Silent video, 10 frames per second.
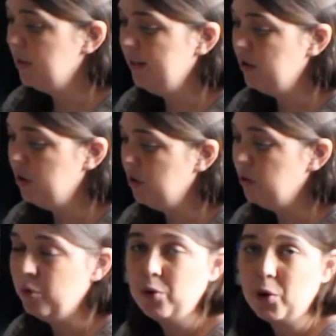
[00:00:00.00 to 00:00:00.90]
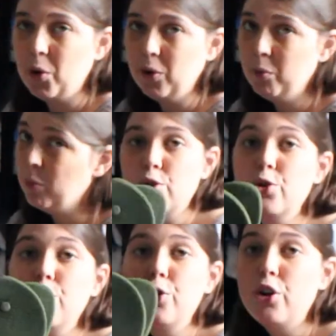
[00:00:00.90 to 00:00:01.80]
whatever you call them.
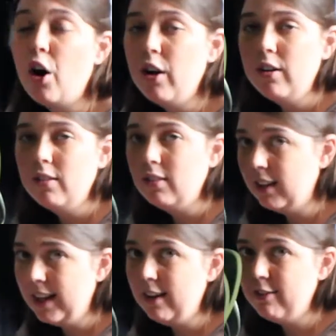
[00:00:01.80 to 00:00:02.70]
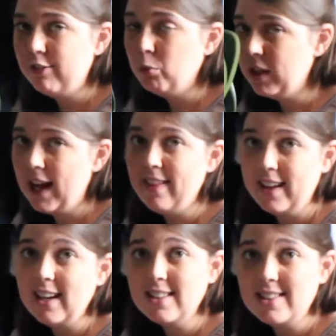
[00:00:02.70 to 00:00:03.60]
Do not leave without
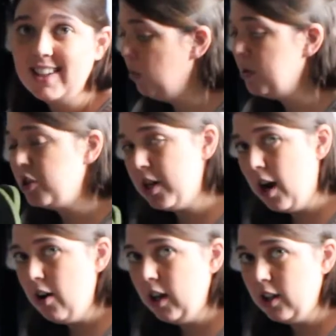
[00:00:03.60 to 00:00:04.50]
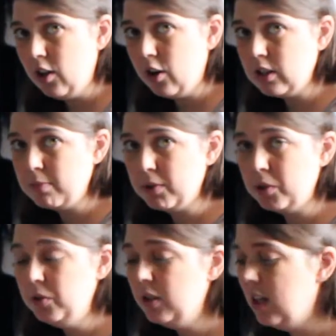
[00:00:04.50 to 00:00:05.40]
these. You will be showering in the
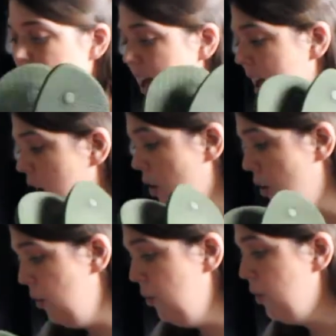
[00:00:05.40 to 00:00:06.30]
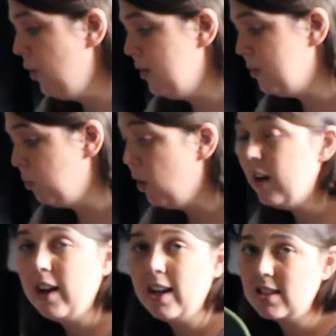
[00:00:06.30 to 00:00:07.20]
hospital. Who knows
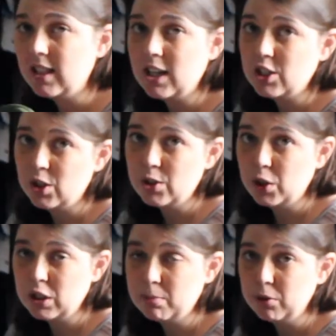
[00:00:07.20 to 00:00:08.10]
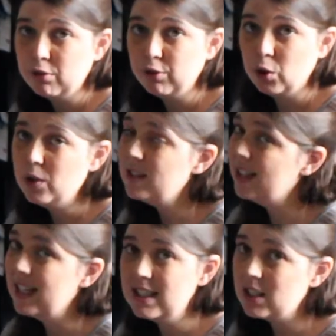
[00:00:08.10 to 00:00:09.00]
what has touched those hospital floors?
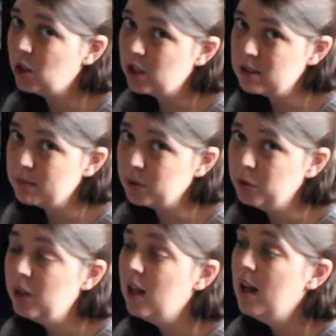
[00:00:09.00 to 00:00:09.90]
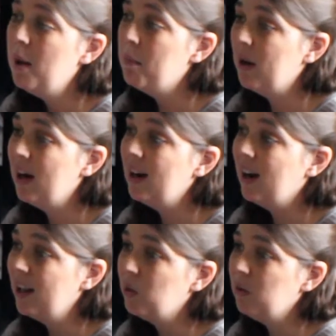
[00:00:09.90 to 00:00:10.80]
Yes, it's a hospital, but
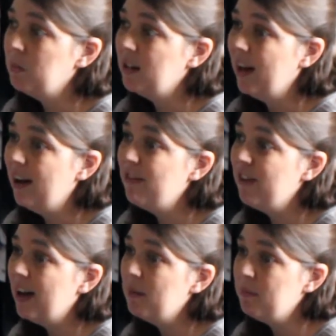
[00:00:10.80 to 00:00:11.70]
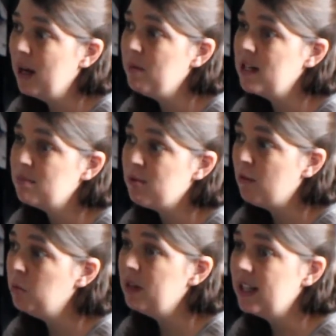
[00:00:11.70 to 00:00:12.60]
other women have had babies
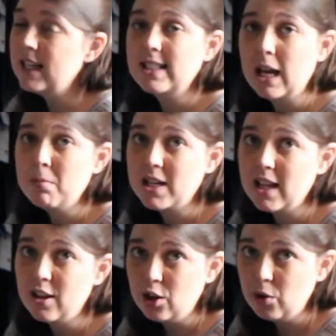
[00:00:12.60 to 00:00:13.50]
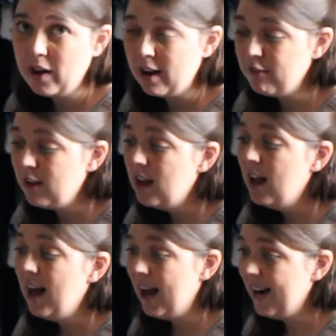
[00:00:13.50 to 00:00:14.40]
probably that same day that you have,
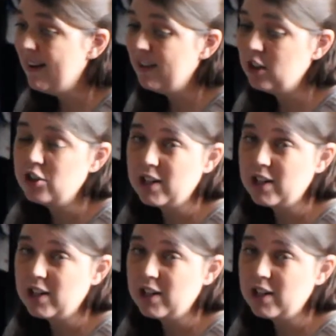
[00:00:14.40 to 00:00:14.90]
and have had